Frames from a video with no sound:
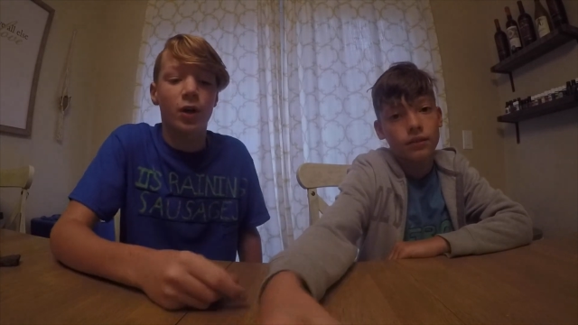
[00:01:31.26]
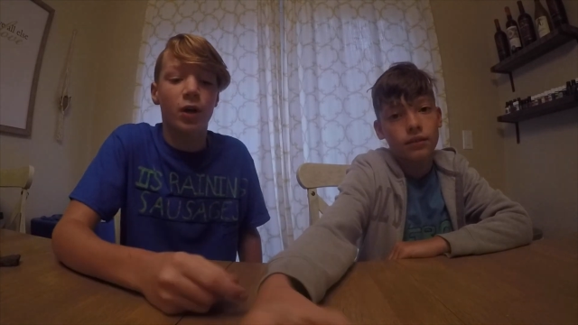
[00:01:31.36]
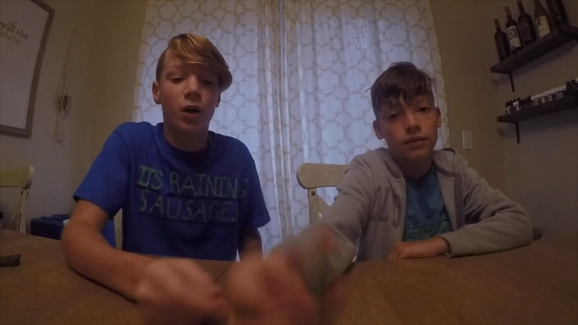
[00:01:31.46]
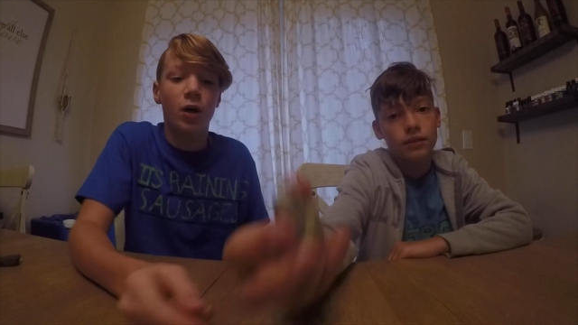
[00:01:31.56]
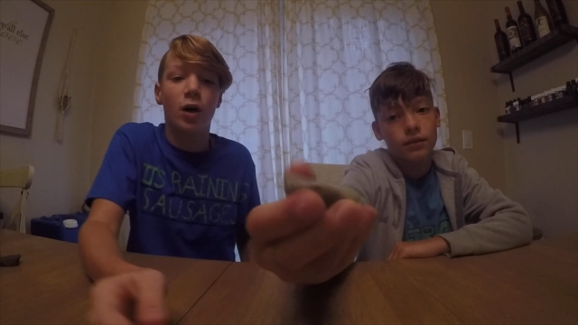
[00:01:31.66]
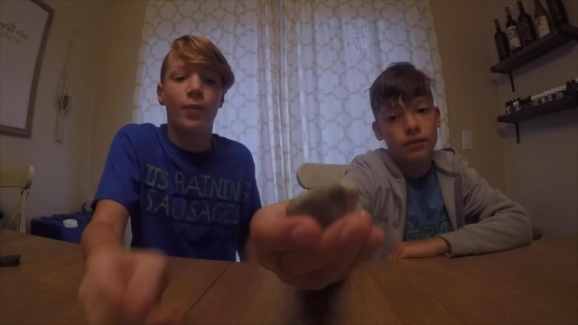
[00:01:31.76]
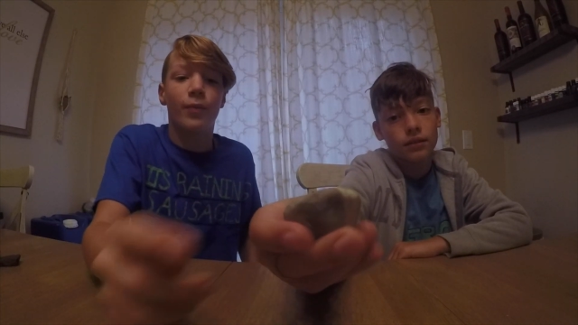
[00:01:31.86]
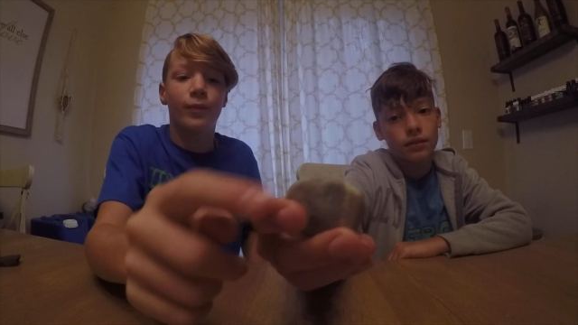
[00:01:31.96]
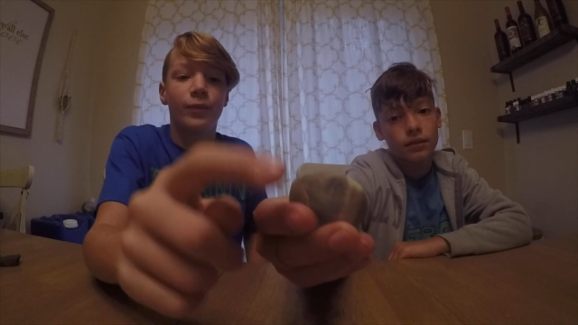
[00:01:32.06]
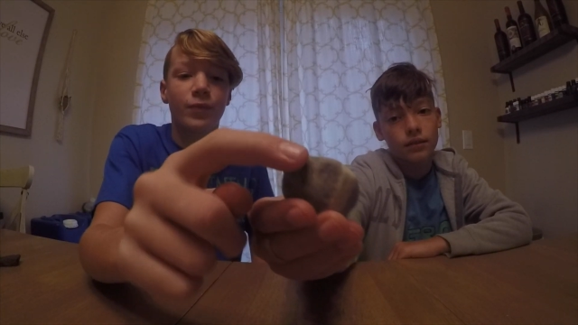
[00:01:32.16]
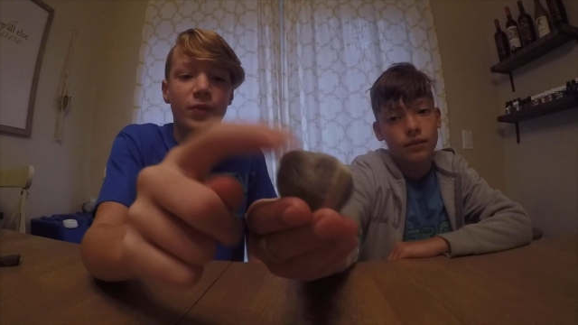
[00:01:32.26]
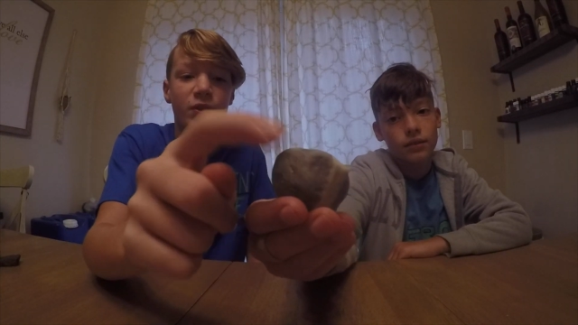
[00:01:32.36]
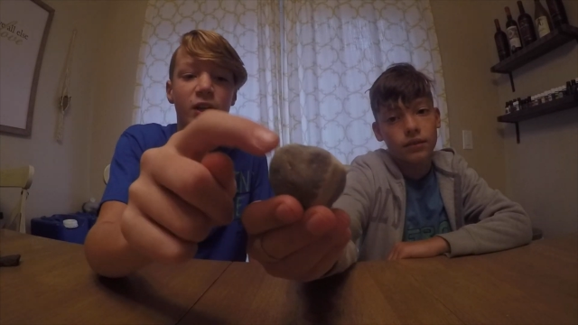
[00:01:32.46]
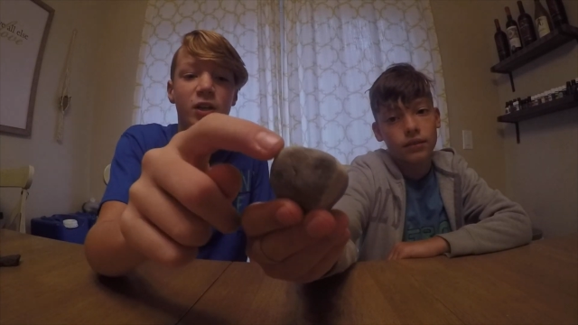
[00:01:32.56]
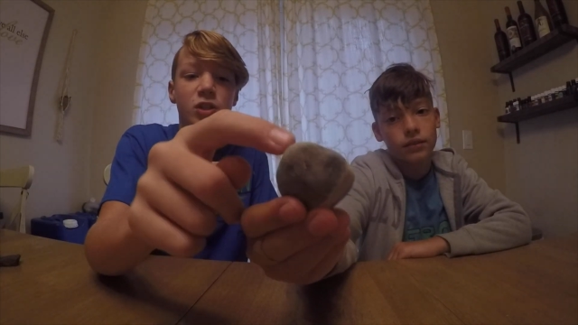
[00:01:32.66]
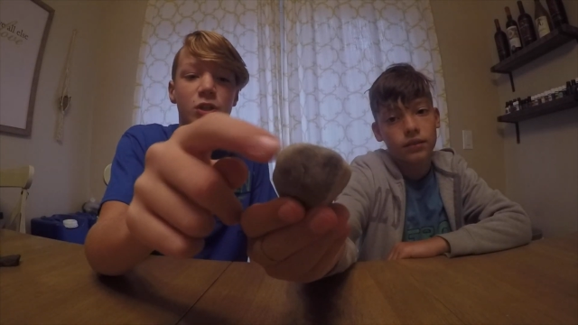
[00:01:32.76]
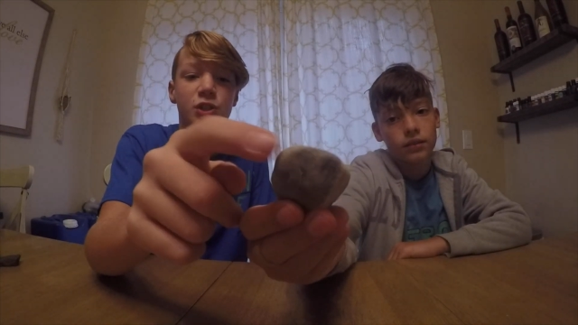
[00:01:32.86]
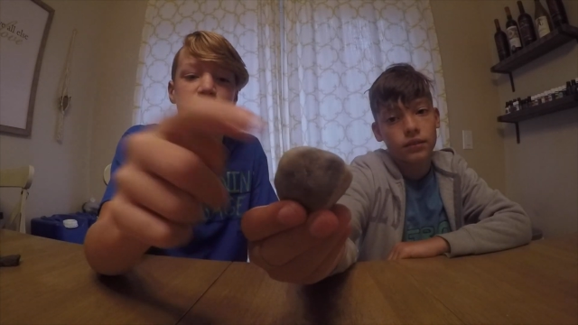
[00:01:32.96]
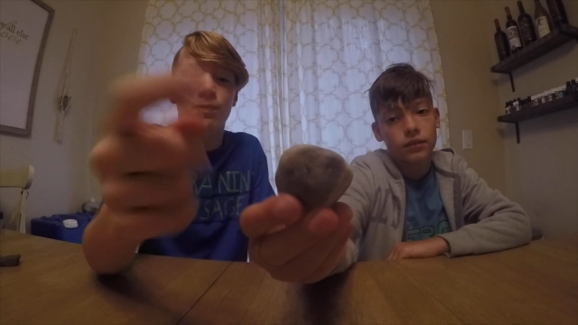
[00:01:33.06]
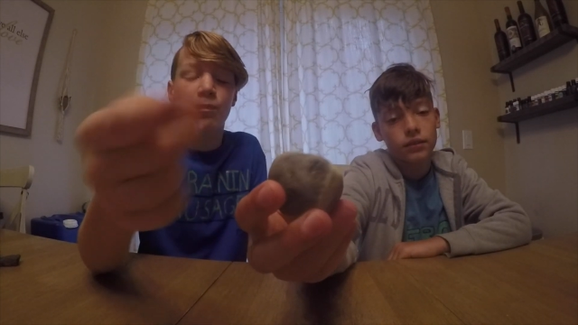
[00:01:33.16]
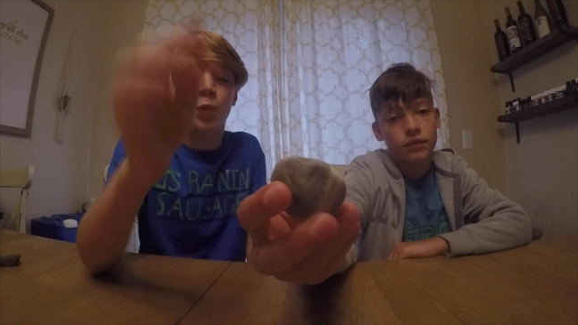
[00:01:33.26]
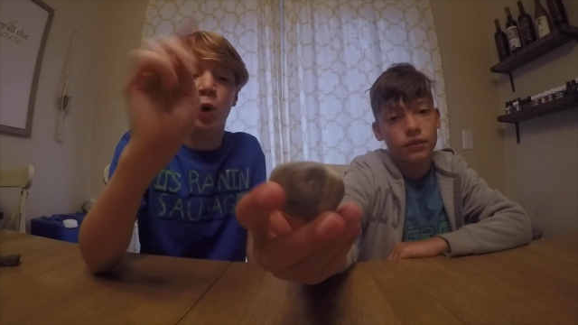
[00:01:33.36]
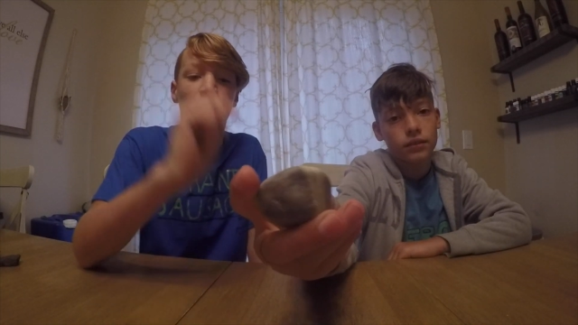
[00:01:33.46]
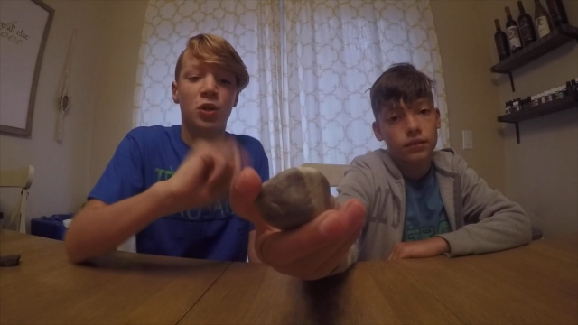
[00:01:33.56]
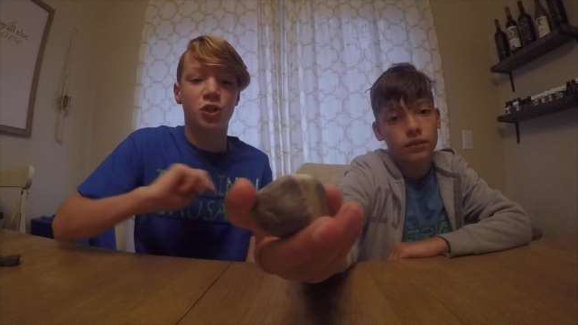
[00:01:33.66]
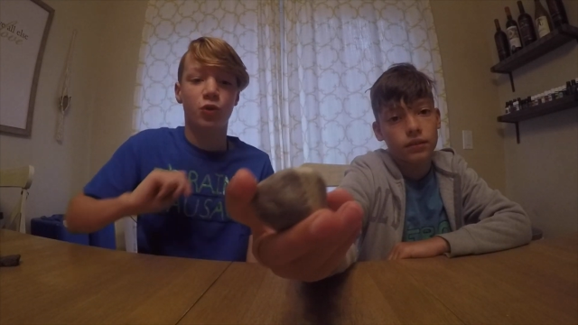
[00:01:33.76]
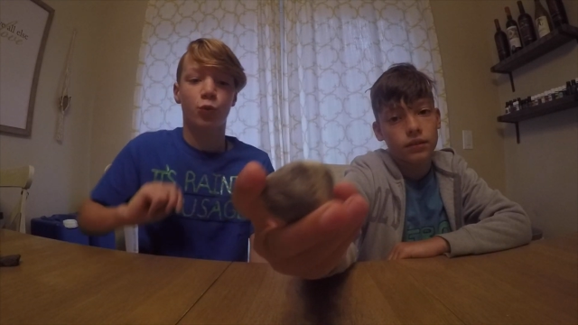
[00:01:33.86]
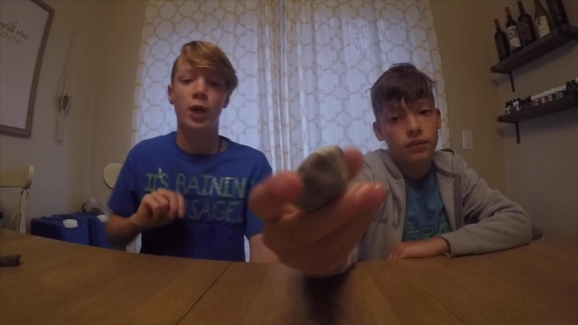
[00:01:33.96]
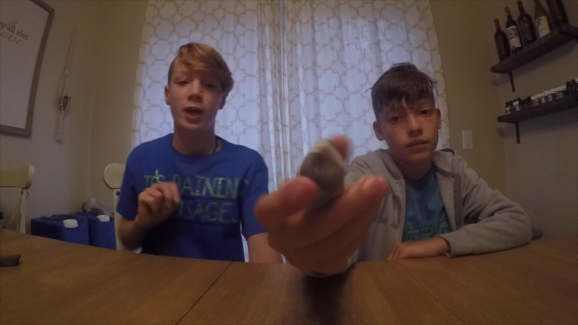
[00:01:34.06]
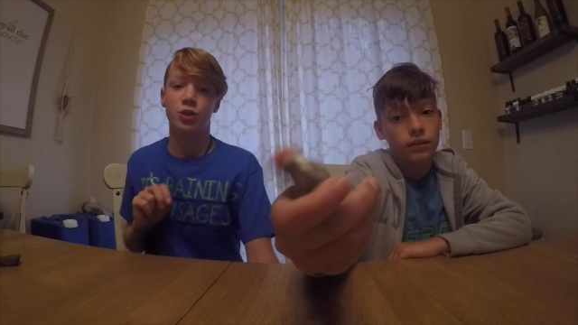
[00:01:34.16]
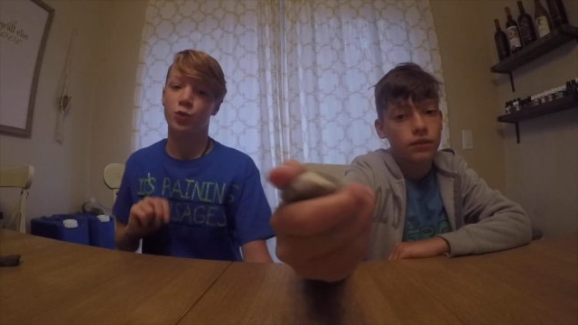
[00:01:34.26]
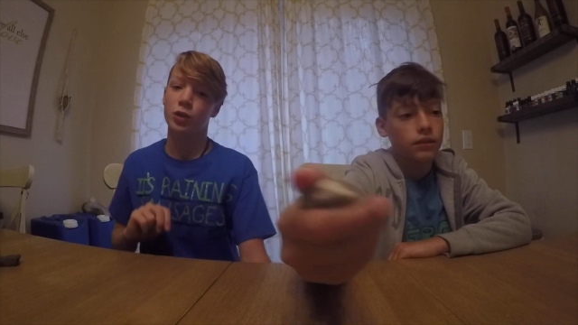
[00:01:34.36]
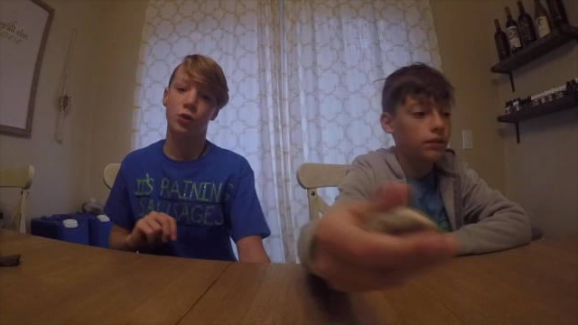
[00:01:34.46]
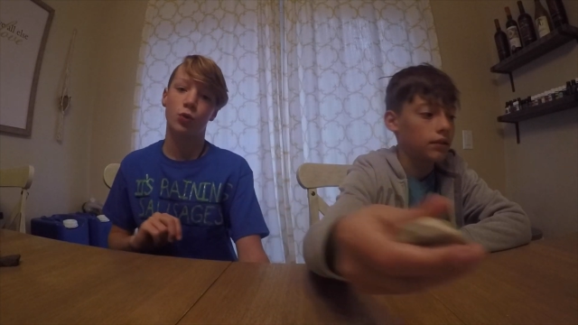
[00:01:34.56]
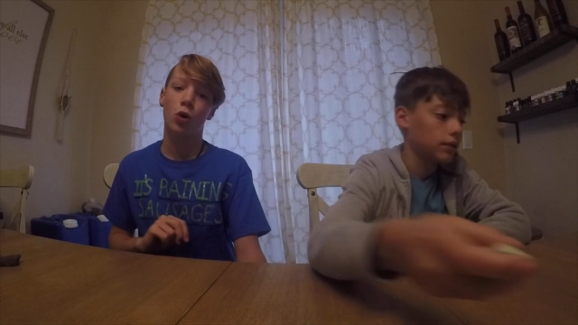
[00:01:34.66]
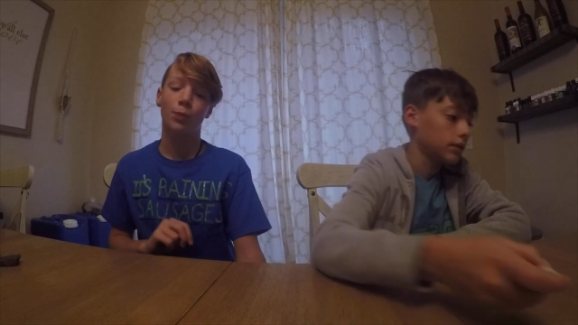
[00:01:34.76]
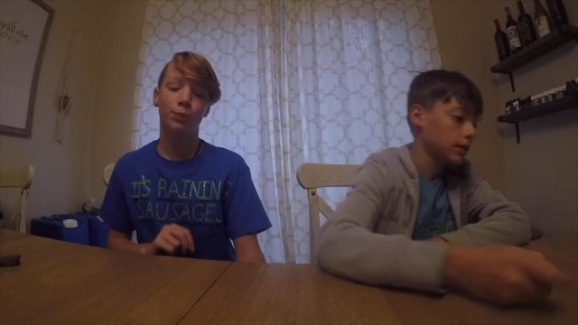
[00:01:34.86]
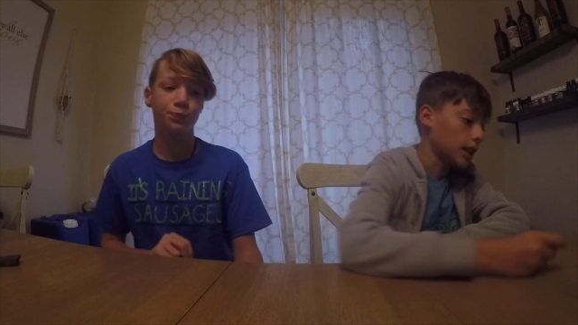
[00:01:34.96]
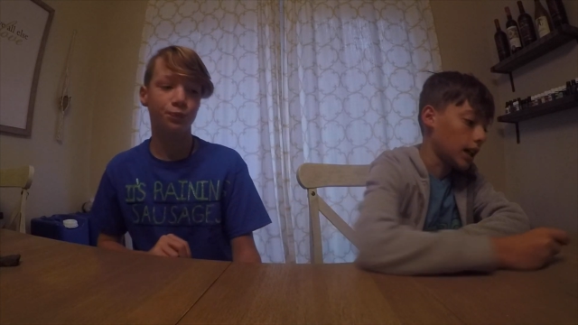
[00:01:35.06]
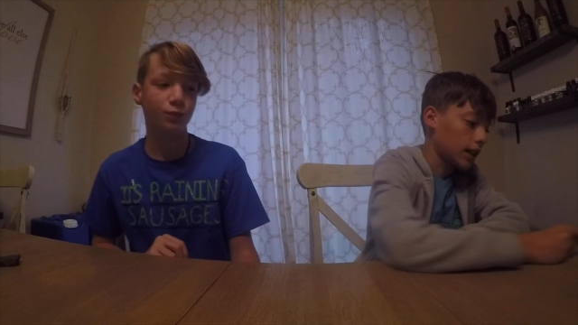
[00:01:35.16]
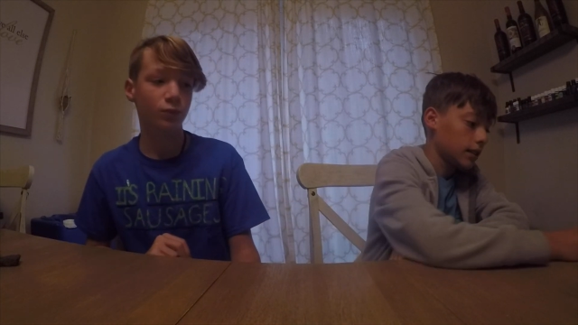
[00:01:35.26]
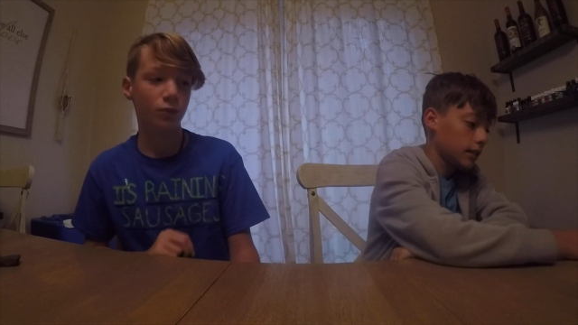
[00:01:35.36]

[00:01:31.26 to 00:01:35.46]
Speaker 1: the um thing turns like purplish gray. It's really cool. Yeah,